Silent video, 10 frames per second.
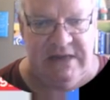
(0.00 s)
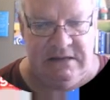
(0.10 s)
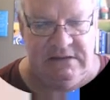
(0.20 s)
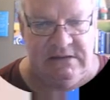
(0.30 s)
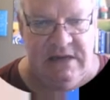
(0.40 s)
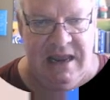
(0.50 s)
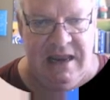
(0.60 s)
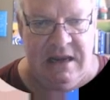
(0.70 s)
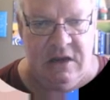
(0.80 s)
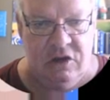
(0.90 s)

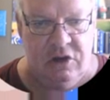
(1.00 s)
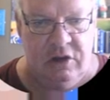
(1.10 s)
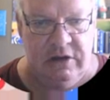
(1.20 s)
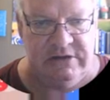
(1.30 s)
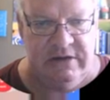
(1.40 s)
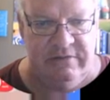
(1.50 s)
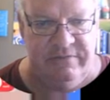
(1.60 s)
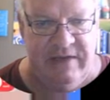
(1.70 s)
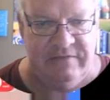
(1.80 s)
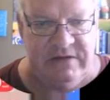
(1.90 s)

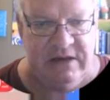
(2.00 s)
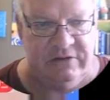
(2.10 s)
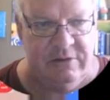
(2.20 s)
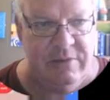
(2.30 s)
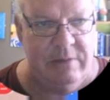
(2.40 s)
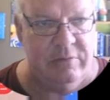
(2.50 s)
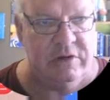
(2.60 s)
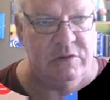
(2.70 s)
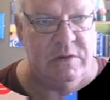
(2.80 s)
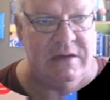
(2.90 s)
$9.05.
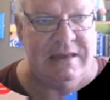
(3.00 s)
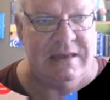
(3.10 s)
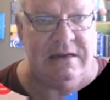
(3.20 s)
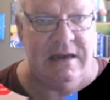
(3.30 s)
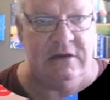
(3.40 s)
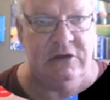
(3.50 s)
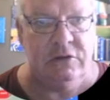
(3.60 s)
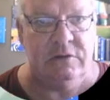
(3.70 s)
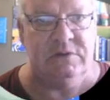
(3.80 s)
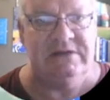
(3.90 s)
Remember, in
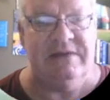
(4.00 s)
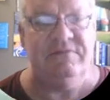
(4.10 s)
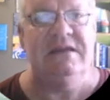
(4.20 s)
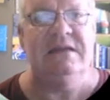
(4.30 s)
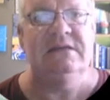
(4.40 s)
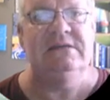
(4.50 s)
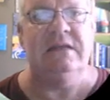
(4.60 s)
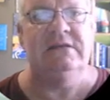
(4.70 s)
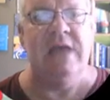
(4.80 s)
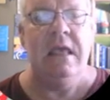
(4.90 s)
1992, it was 17
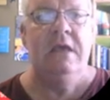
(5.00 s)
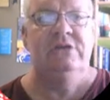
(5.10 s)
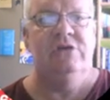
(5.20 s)
cents.